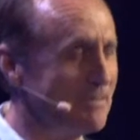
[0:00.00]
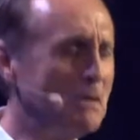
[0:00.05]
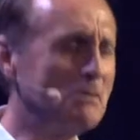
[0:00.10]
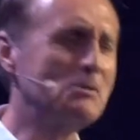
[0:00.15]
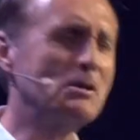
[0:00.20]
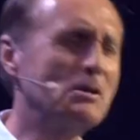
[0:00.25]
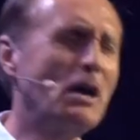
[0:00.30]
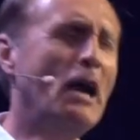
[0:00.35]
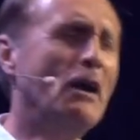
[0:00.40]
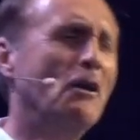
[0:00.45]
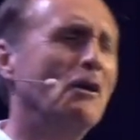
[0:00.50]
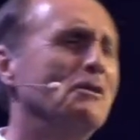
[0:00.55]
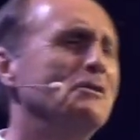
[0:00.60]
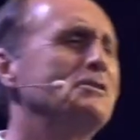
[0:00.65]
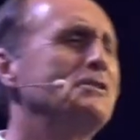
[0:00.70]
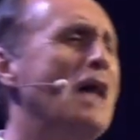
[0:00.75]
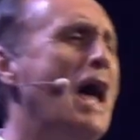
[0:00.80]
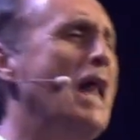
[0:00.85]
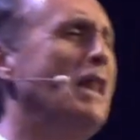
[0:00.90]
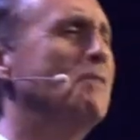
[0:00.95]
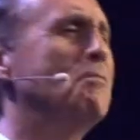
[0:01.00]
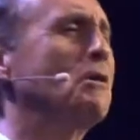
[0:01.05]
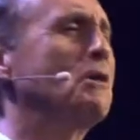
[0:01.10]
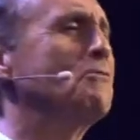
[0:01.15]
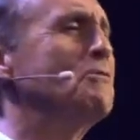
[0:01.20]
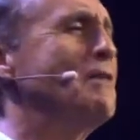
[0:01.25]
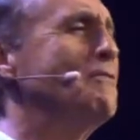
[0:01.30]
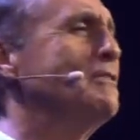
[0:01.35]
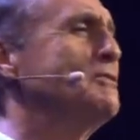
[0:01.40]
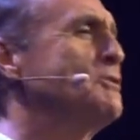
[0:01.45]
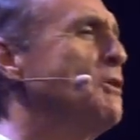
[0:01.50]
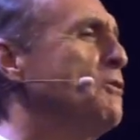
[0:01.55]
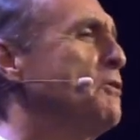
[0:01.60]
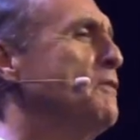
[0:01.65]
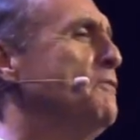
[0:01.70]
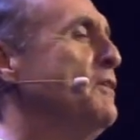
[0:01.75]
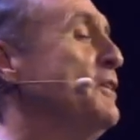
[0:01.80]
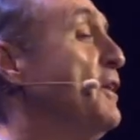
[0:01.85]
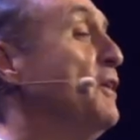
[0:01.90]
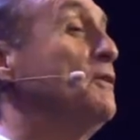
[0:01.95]
You say, I don't understand the book of
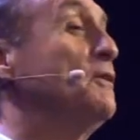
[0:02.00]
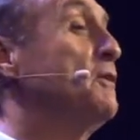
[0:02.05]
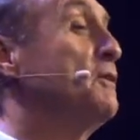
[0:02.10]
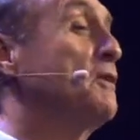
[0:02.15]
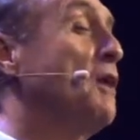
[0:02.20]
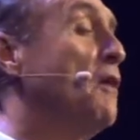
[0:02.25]
Revelation.